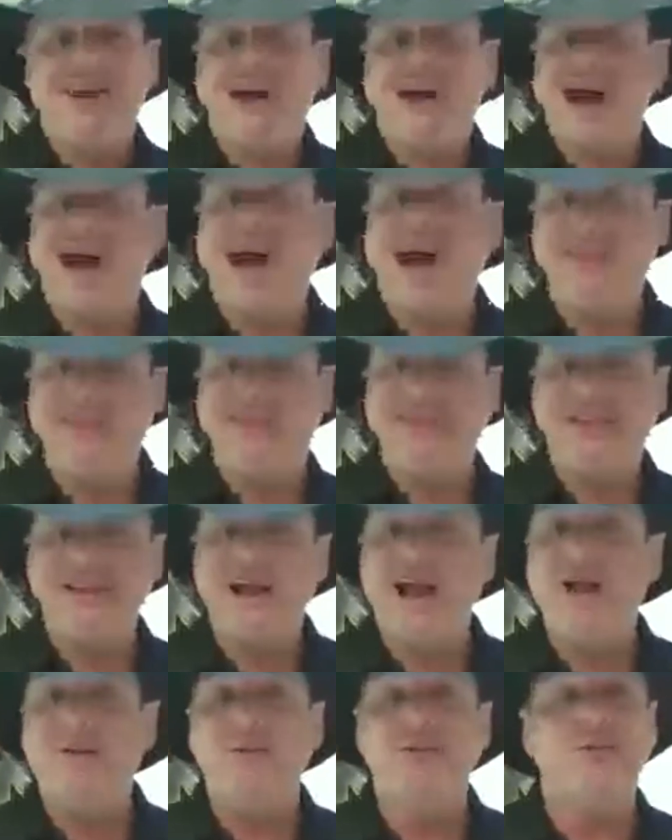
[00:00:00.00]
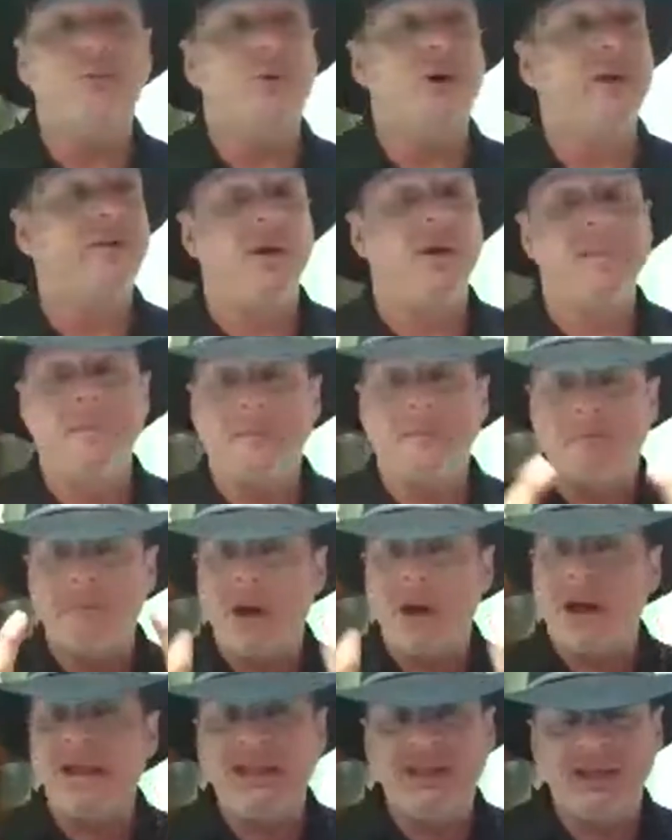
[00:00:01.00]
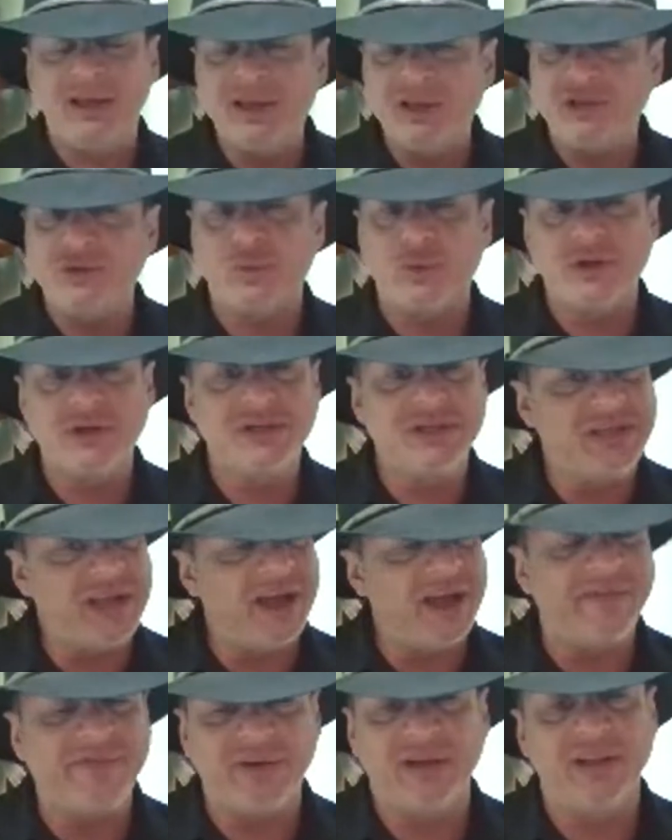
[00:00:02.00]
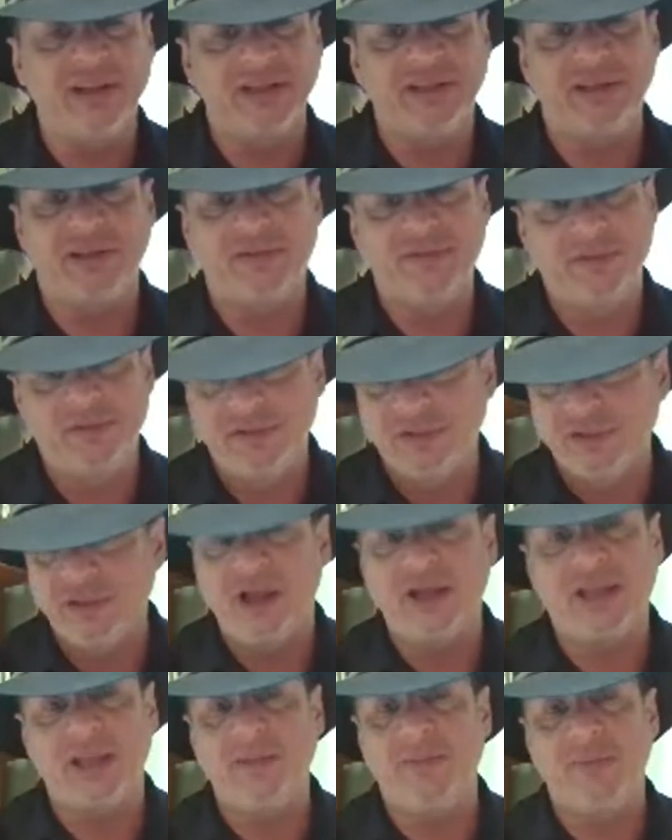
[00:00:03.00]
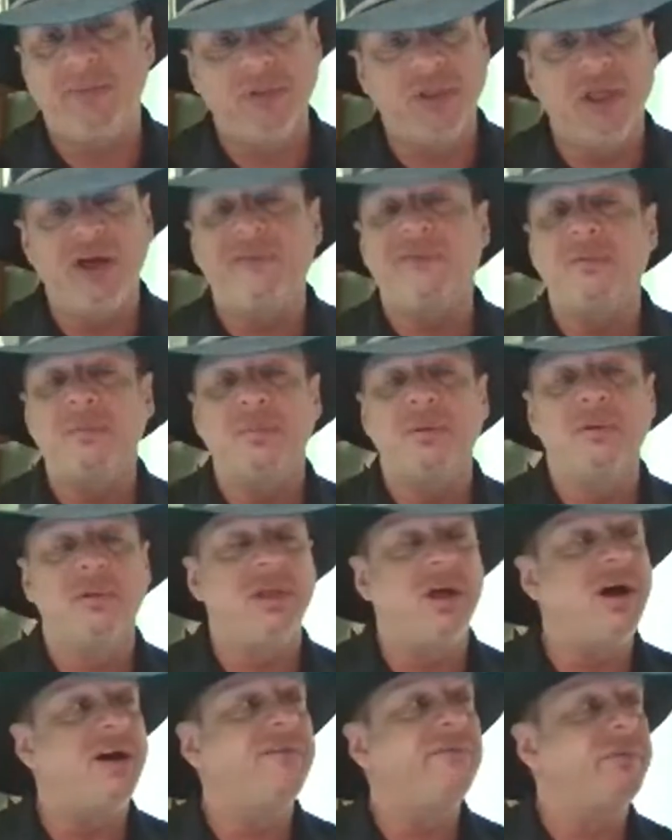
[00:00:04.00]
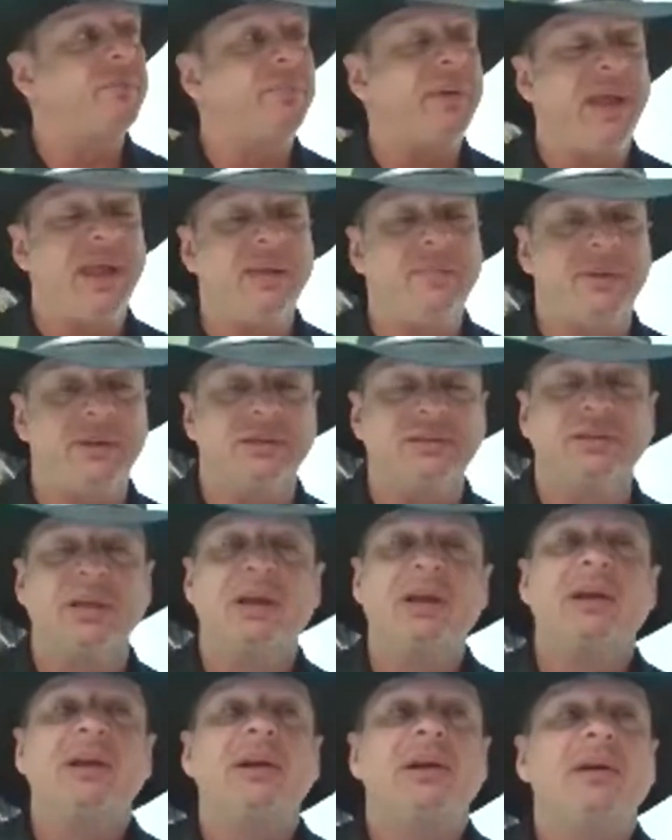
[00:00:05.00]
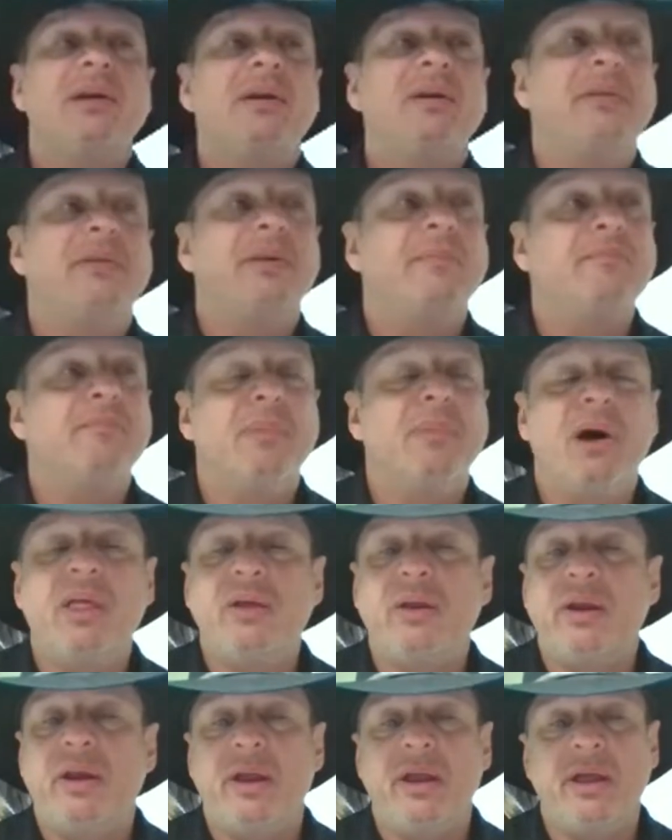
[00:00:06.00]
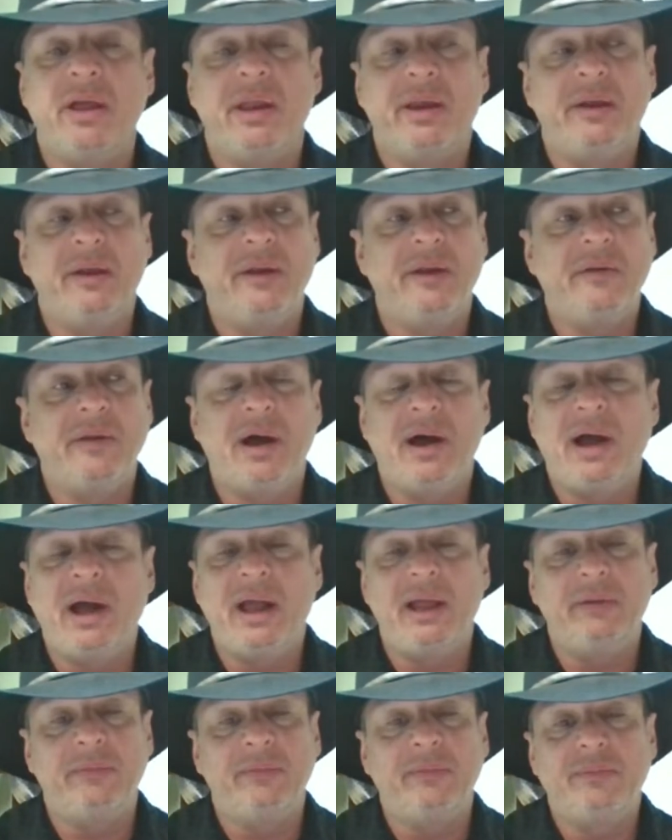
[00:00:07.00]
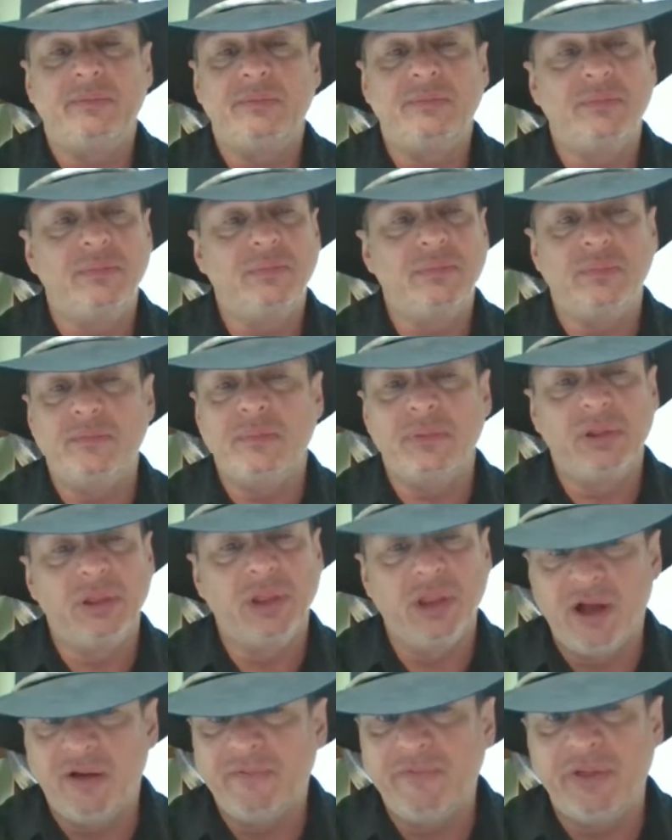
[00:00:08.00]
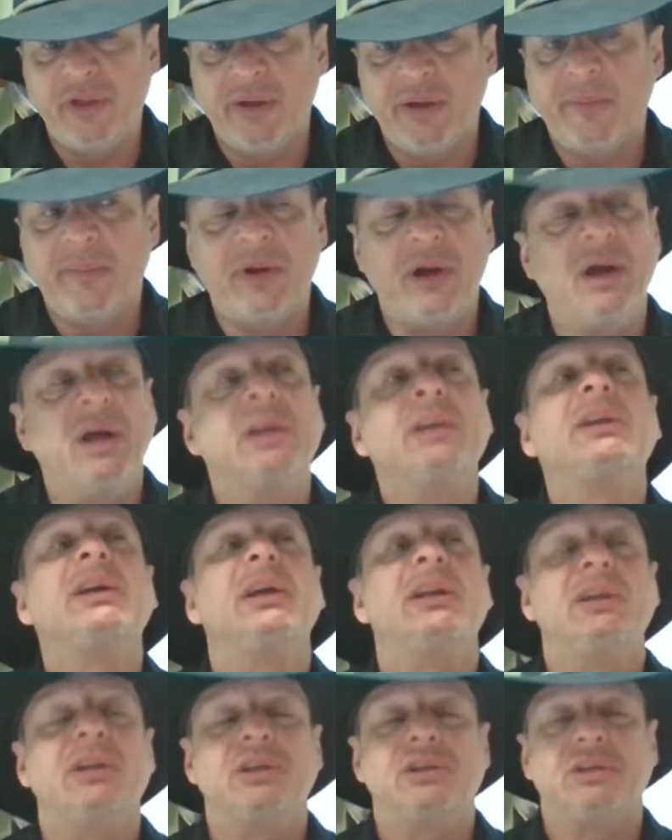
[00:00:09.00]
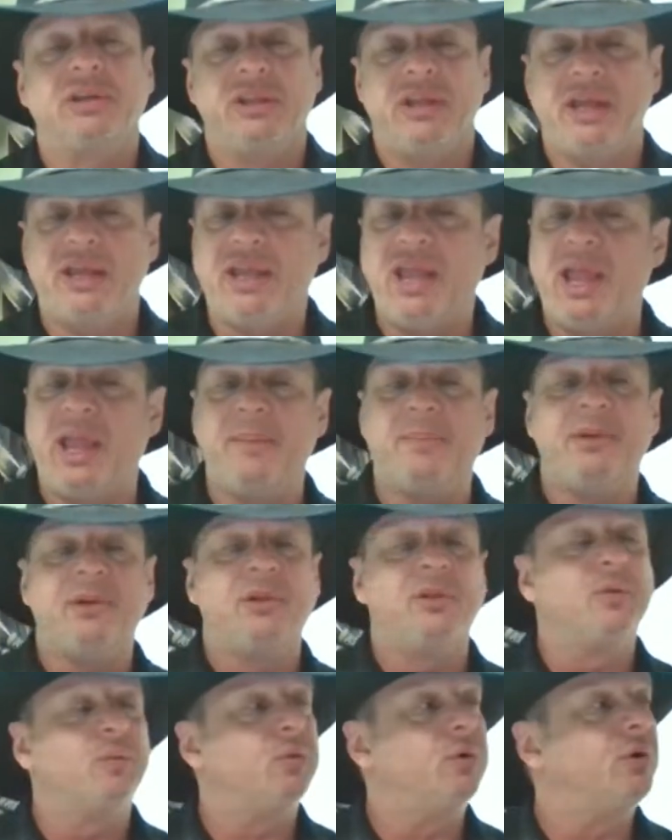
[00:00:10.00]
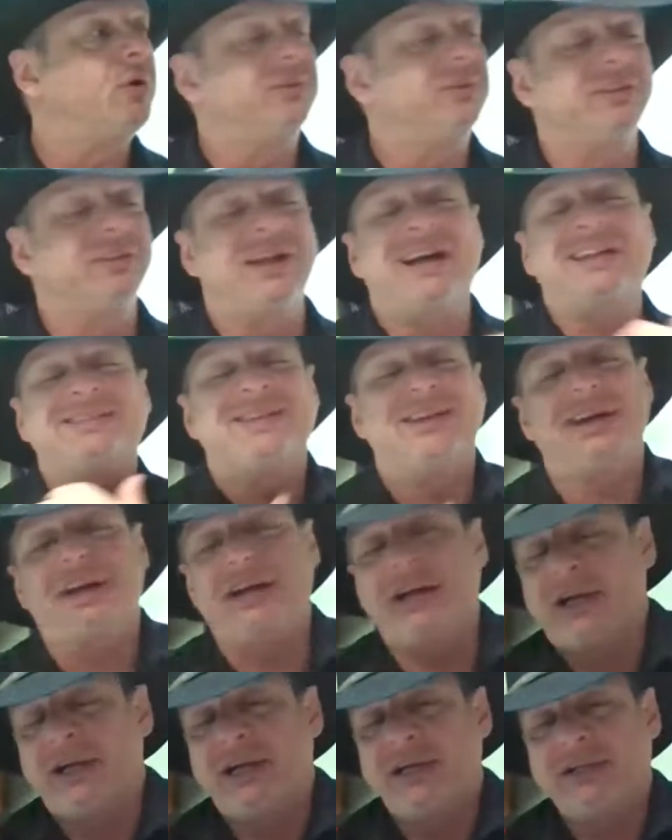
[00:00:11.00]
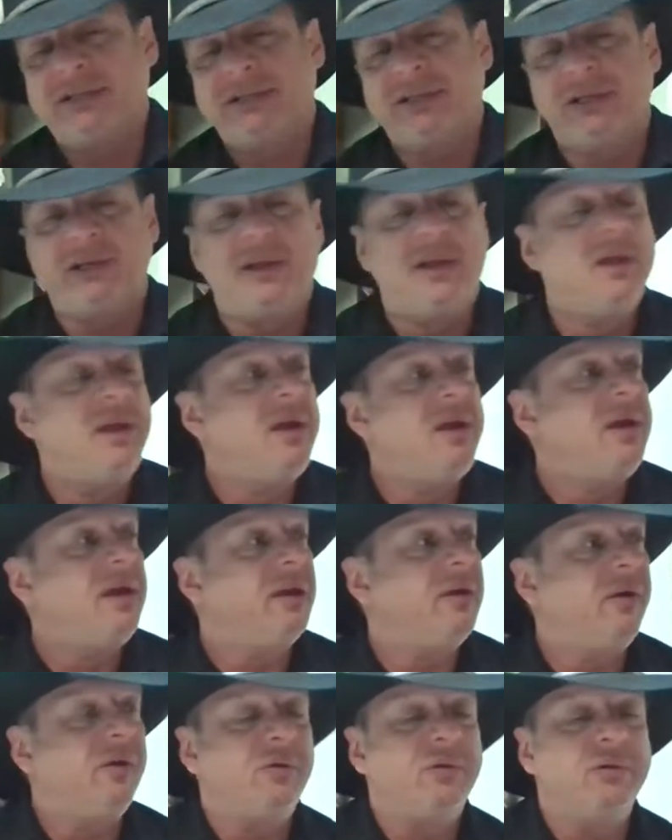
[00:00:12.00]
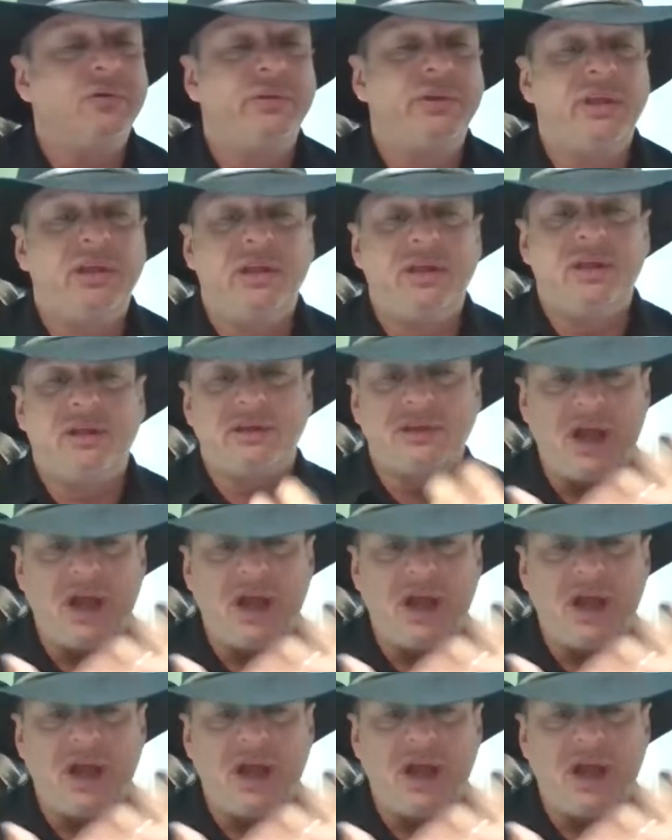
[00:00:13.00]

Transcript: I think I was one of them. My kids were definitely lucky, loved babies. Their mother and I loved them unconditionally. They came into the world with lots of hugs and holding and